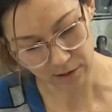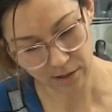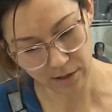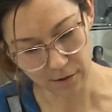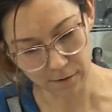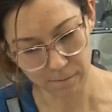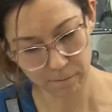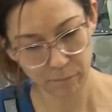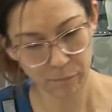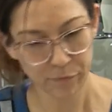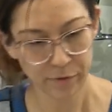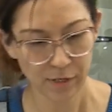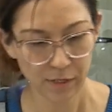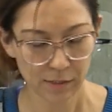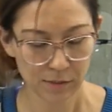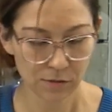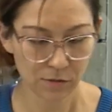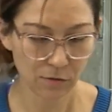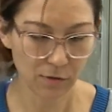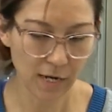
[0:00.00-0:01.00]
go.
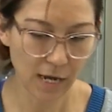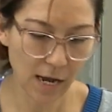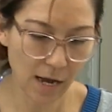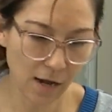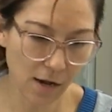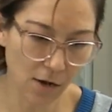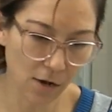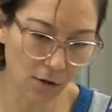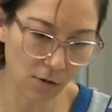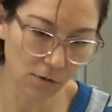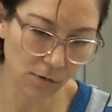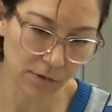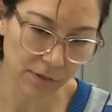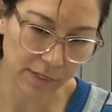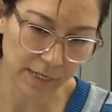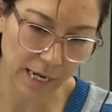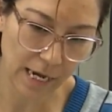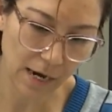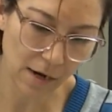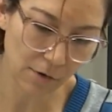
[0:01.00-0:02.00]
So now
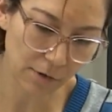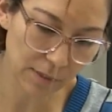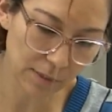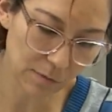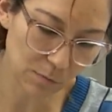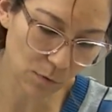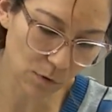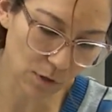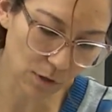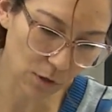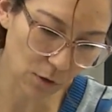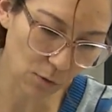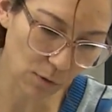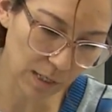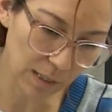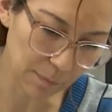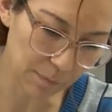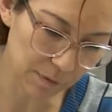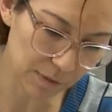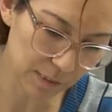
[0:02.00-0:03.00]
he's more
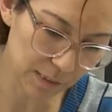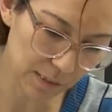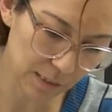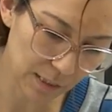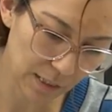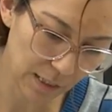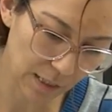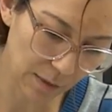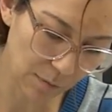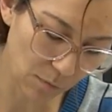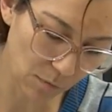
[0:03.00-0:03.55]
equipped and